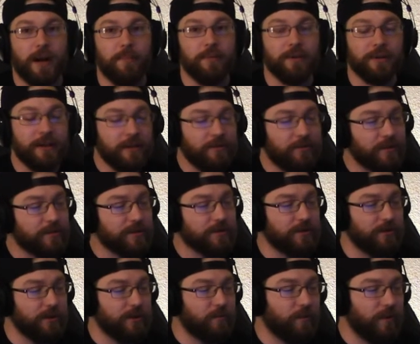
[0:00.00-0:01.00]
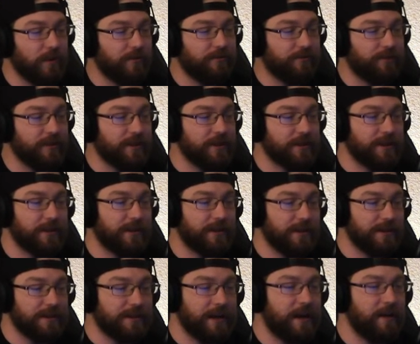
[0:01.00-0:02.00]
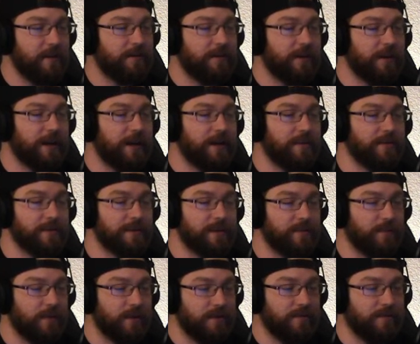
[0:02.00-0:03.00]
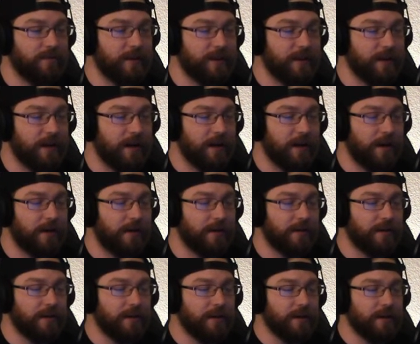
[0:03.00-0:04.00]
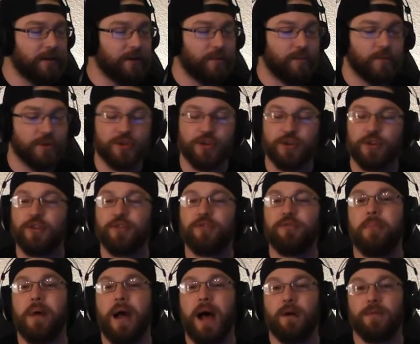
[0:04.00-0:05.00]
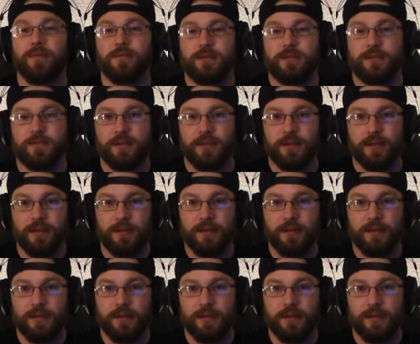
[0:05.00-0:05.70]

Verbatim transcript: I believe there was only one finish on the entire thing, and it was in one of the uh, the reserve bouts.